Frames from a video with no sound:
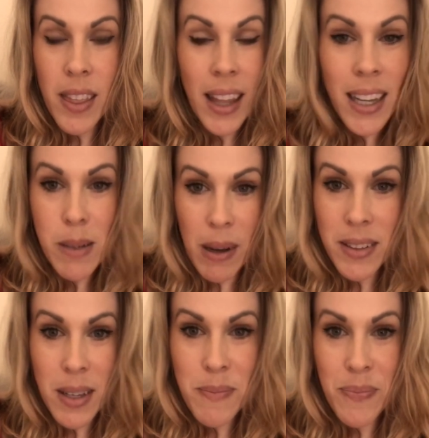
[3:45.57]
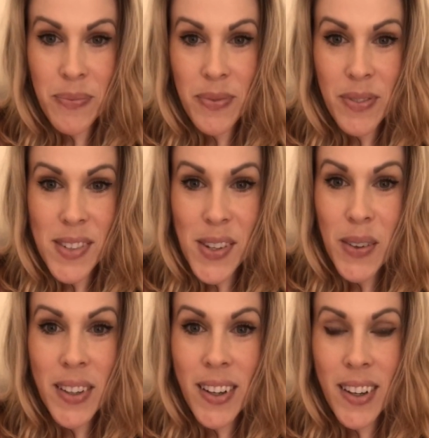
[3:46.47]
thinking about them.
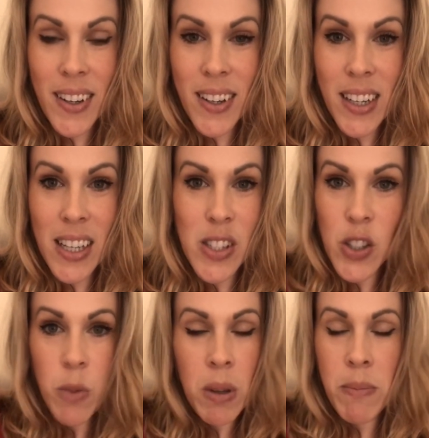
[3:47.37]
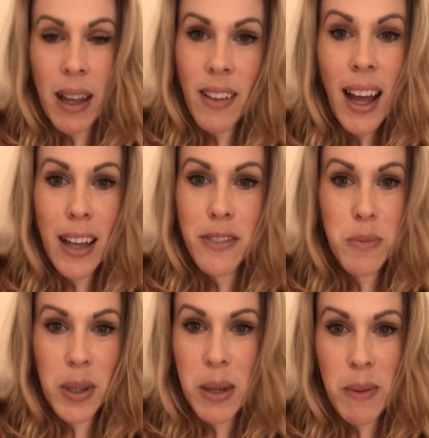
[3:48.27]
So they're consuming my life
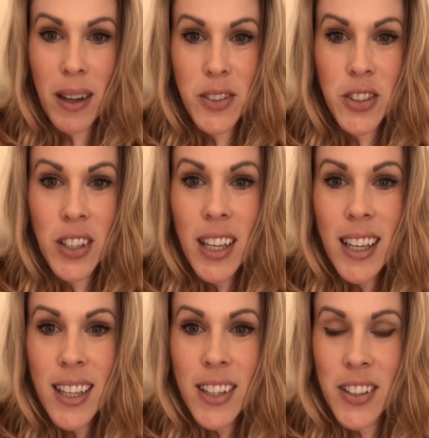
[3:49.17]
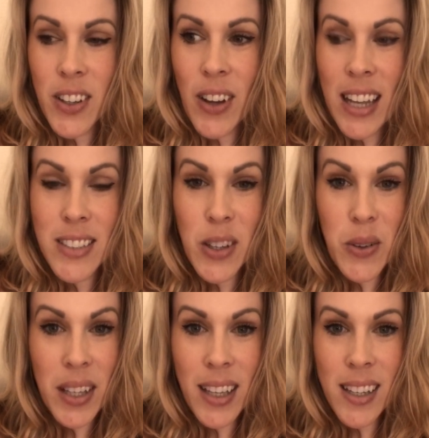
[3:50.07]
pretty much. I
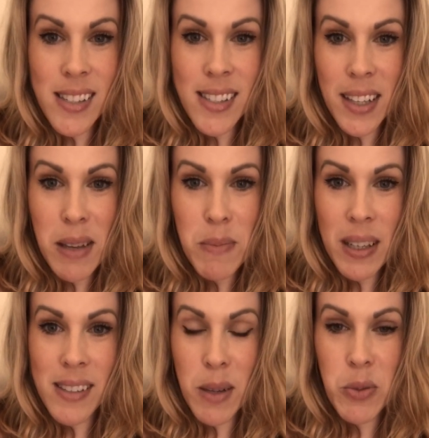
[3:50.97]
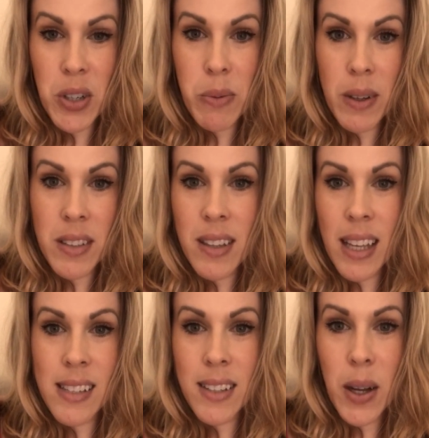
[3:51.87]
don't get good sleep because I'm dreaming about the
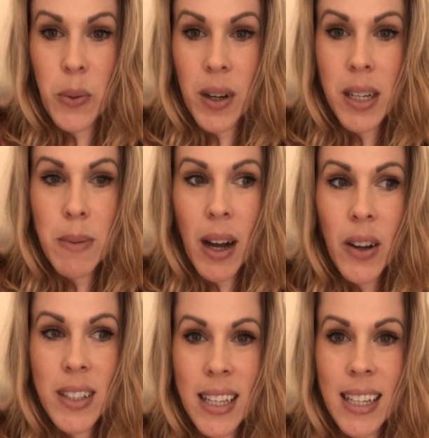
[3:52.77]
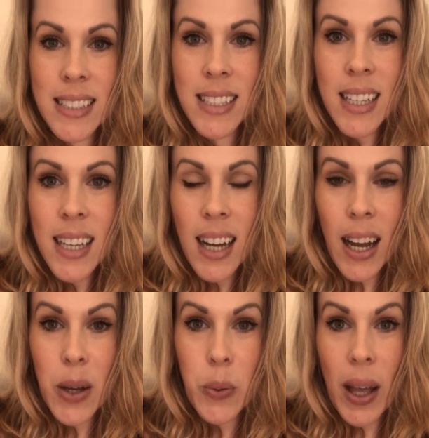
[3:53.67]
things that I worry about, and
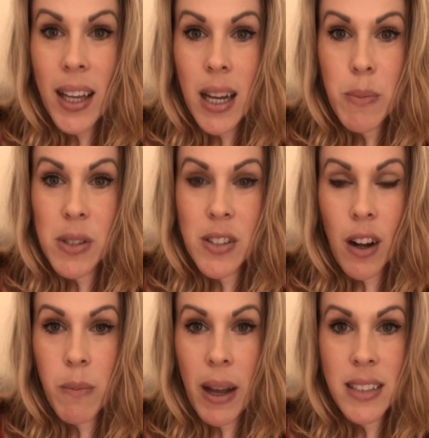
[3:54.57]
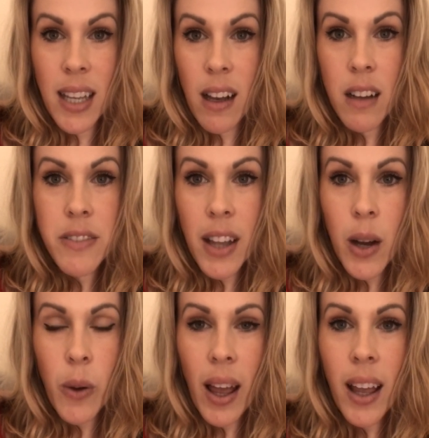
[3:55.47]
I wake up and start my day off
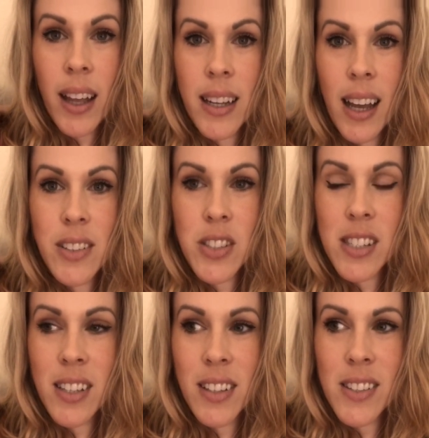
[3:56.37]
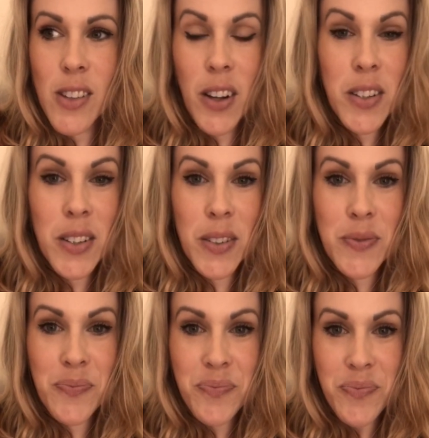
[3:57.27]
that way. And I just started to
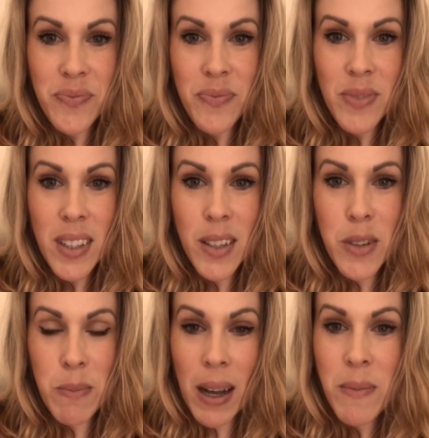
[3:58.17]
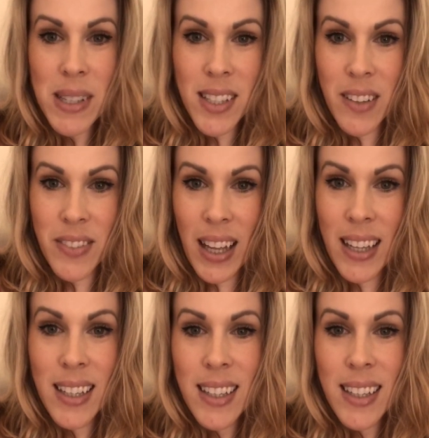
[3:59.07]
remind myself that